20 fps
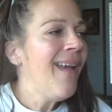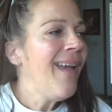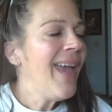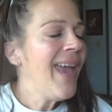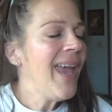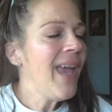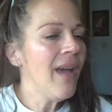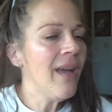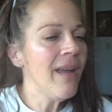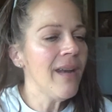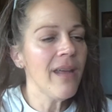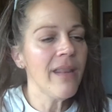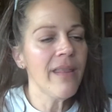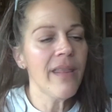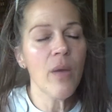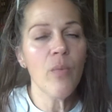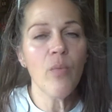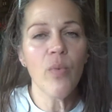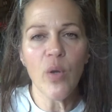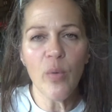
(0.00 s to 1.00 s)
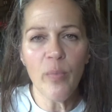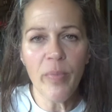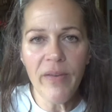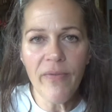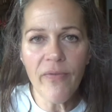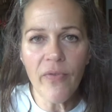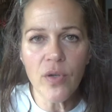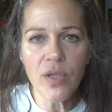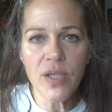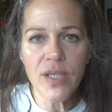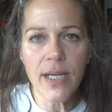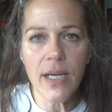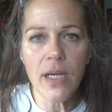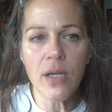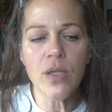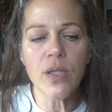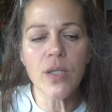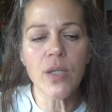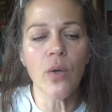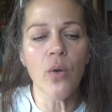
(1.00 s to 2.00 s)
And they will be for
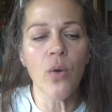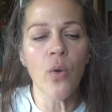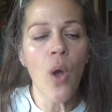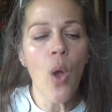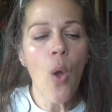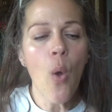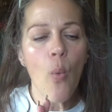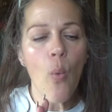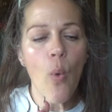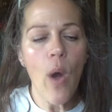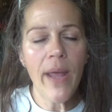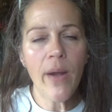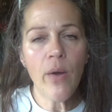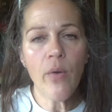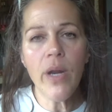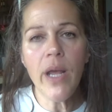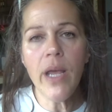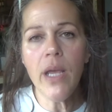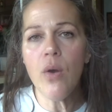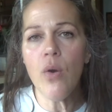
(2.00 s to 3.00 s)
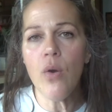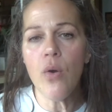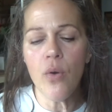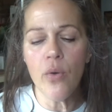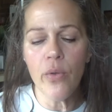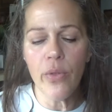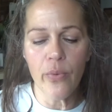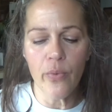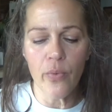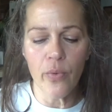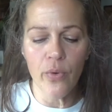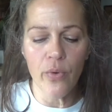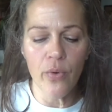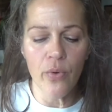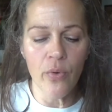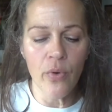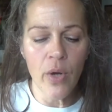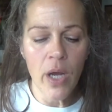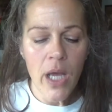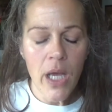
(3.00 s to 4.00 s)
sale. So why don't I go
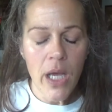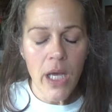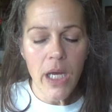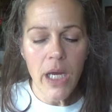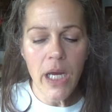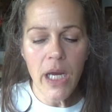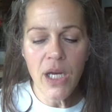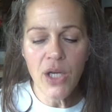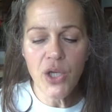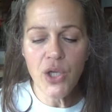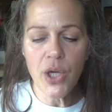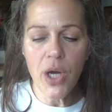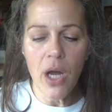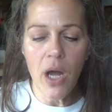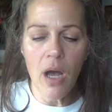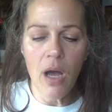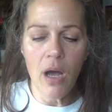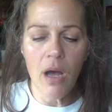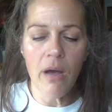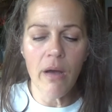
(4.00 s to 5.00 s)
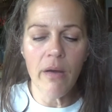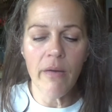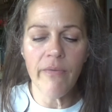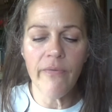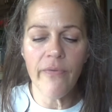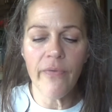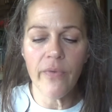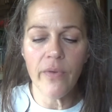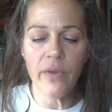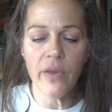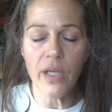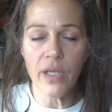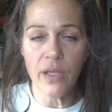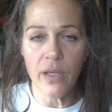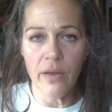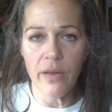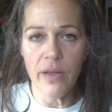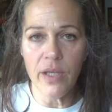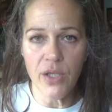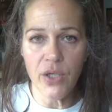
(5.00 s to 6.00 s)
through each of
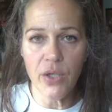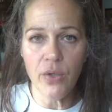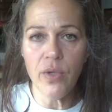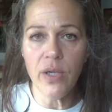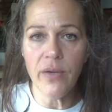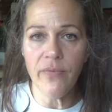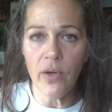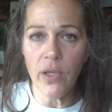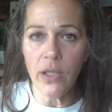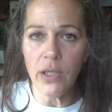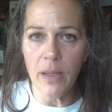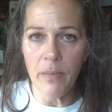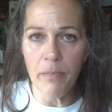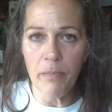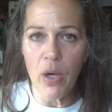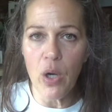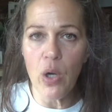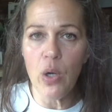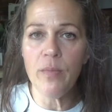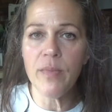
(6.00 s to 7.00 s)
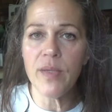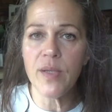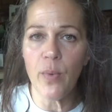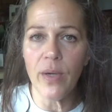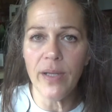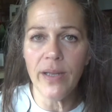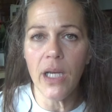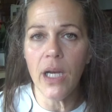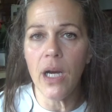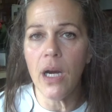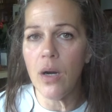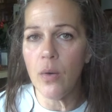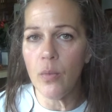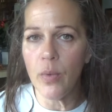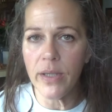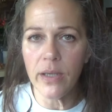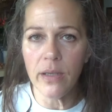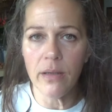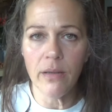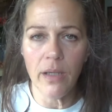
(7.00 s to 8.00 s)
the two different lip balms, what they are,
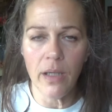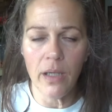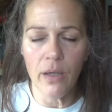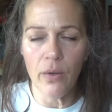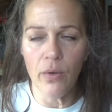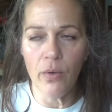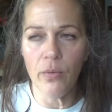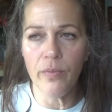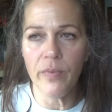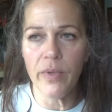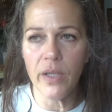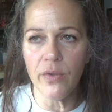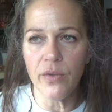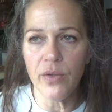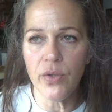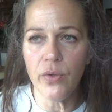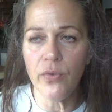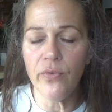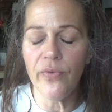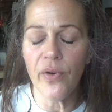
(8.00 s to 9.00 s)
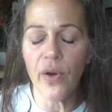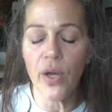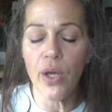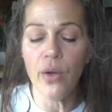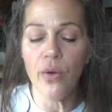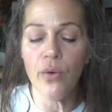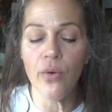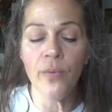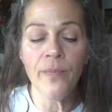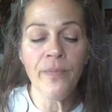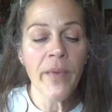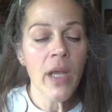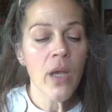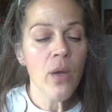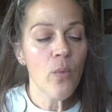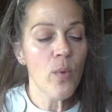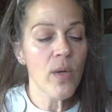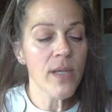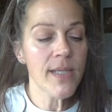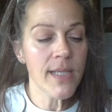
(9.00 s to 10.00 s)
what they'll do for you,
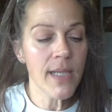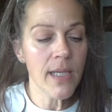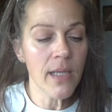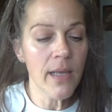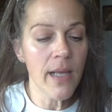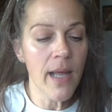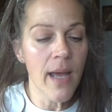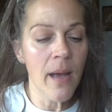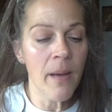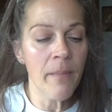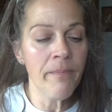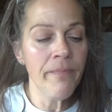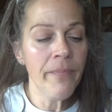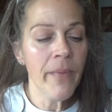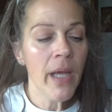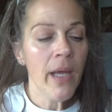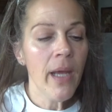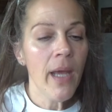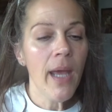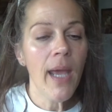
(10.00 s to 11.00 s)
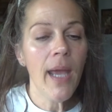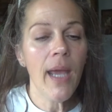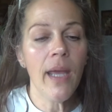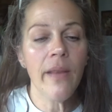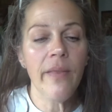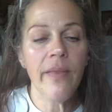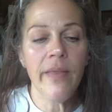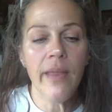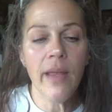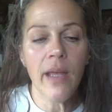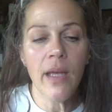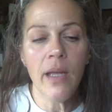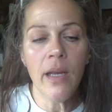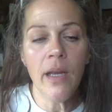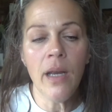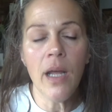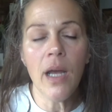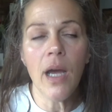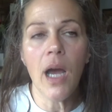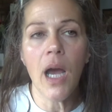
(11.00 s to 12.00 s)
what's in them, and
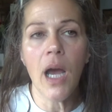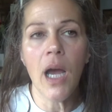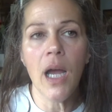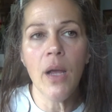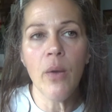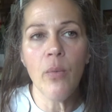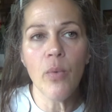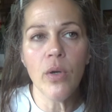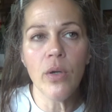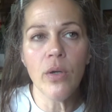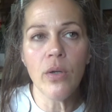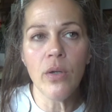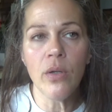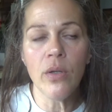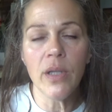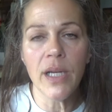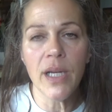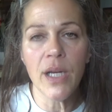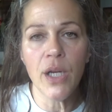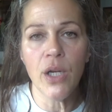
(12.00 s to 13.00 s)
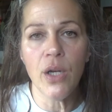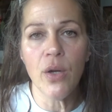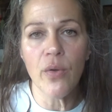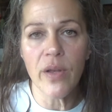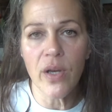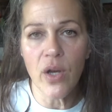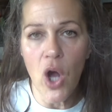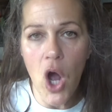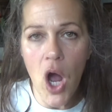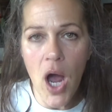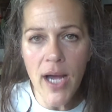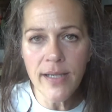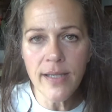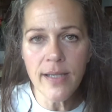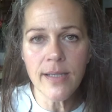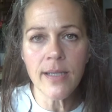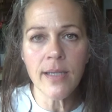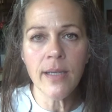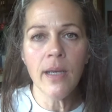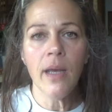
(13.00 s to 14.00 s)
then I will let you know the
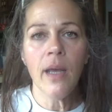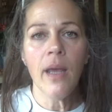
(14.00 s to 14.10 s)
cost